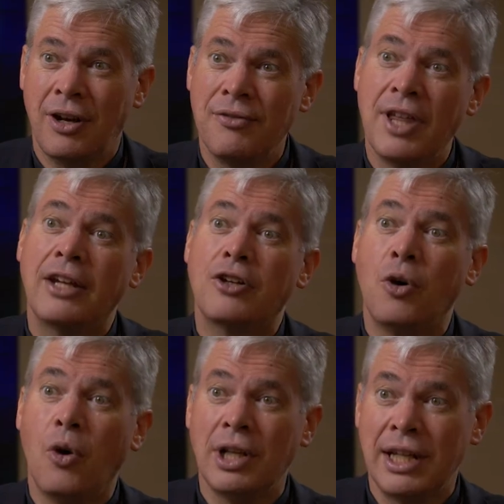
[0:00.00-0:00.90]
of
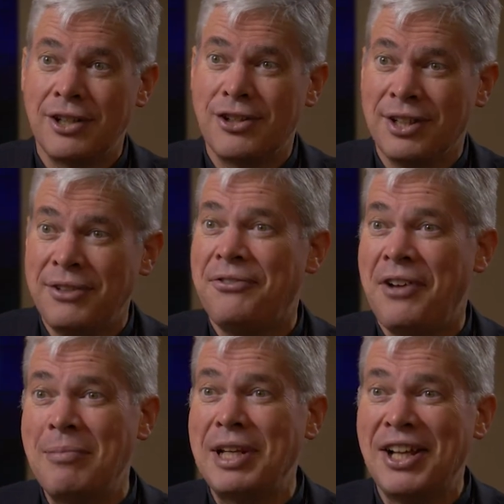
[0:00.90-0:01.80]
that calling to
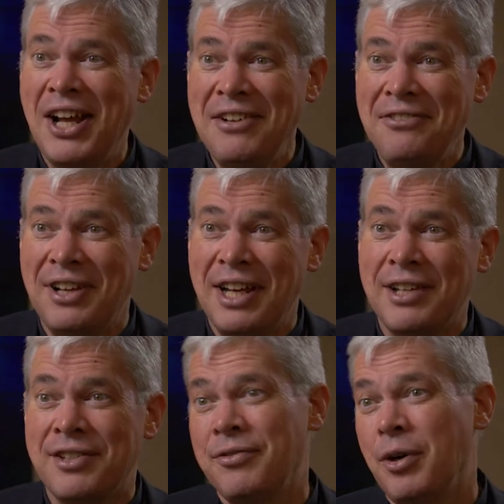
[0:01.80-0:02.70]
live family life
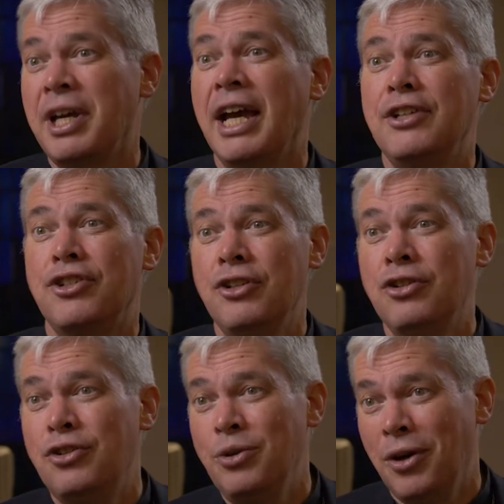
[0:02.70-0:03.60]
as a
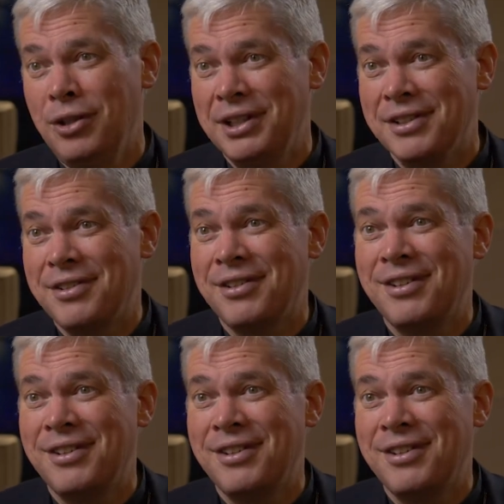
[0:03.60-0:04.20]
vocation to holiness.